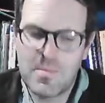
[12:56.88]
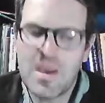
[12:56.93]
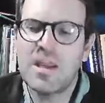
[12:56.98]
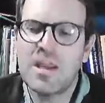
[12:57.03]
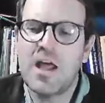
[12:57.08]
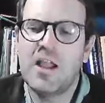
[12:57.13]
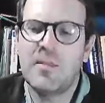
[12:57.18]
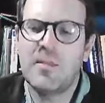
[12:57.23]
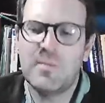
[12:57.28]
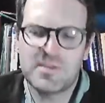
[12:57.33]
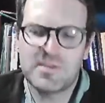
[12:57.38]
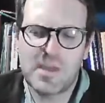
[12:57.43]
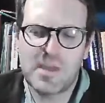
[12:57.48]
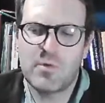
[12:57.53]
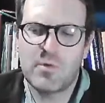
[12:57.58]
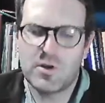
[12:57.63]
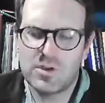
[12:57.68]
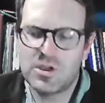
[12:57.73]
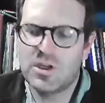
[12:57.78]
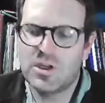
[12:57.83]
elements I
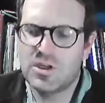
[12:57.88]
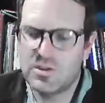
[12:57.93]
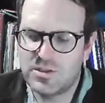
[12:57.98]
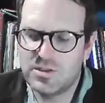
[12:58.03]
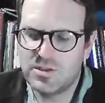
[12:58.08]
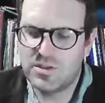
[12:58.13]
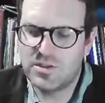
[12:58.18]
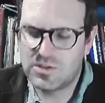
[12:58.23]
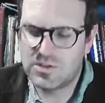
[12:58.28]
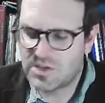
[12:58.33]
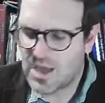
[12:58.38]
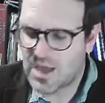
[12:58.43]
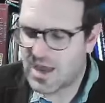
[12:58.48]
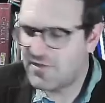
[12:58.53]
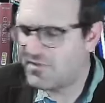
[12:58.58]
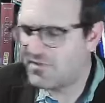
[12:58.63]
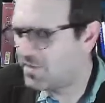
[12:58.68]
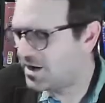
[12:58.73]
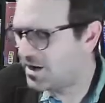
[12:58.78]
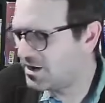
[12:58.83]
want to just
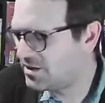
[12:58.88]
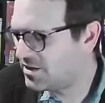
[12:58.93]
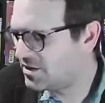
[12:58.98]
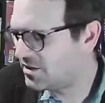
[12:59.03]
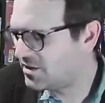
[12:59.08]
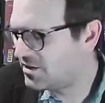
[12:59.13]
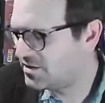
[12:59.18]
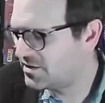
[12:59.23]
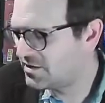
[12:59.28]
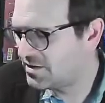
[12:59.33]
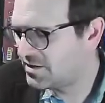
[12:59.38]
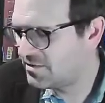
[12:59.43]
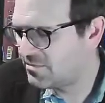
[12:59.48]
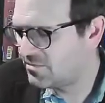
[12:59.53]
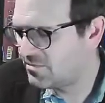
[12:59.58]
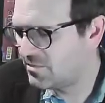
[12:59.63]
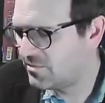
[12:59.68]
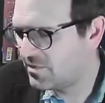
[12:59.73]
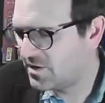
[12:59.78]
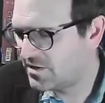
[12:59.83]
have in mind here
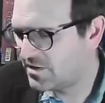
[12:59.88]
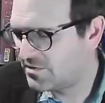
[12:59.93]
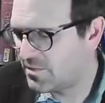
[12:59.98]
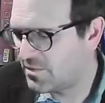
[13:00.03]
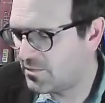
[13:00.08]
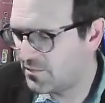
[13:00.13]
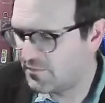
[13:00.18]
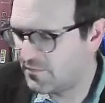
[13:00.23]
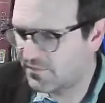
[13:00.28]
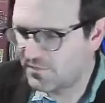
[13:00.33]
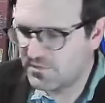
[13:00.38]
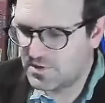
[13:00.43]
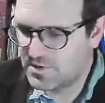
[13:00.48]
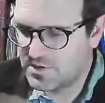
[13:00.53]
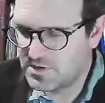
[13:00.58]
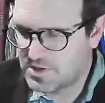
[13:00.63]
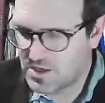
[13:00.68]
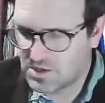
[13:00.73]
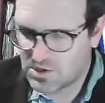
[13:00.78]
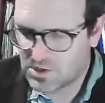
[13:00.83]
as we move through
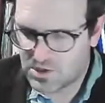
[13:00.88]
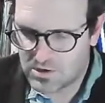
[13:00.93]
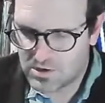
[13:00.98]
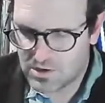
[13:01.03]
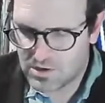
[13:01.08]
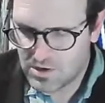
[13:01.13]
this lecture.